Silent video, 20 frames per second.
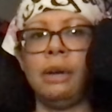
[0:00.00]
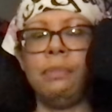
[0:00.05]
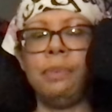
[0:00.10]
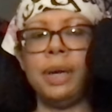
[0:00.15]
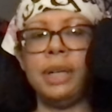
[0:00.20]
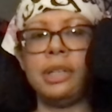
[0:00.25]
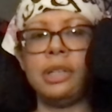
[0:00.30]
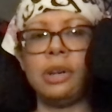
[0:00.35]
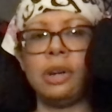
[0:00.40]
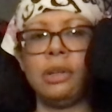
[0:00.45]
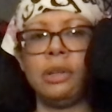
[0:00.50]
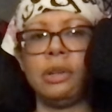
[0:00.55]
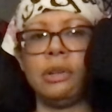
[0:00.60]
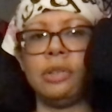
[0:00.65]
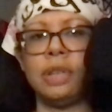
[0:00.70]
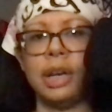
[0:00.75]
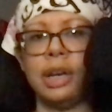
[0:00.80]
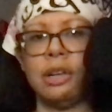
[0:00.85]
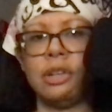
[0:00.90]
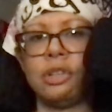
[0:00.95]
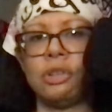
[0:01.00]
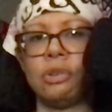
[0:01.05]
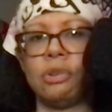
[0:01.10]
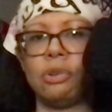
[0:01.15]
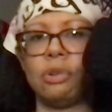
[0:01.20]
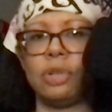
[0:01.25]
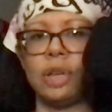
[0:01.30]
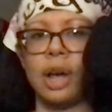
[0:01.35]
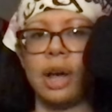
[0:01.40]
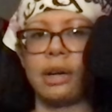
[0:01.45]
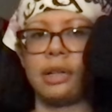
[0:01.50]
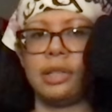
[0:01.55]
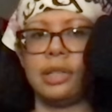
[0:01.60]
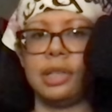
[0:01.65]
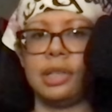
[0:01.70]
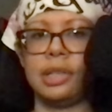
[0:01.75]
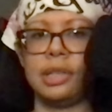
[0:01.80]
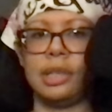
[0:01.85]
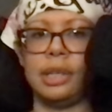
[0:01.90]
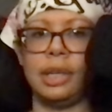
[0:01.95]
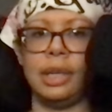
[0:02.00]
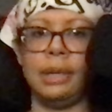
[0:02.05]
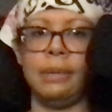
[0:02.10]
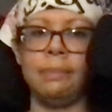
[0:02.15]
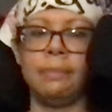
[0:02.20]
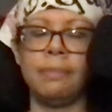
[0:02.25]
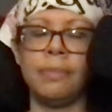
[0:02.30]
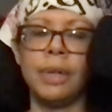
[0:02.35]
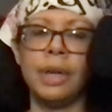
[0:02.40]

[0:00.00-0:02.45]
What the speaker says: based on their danger or toxicity.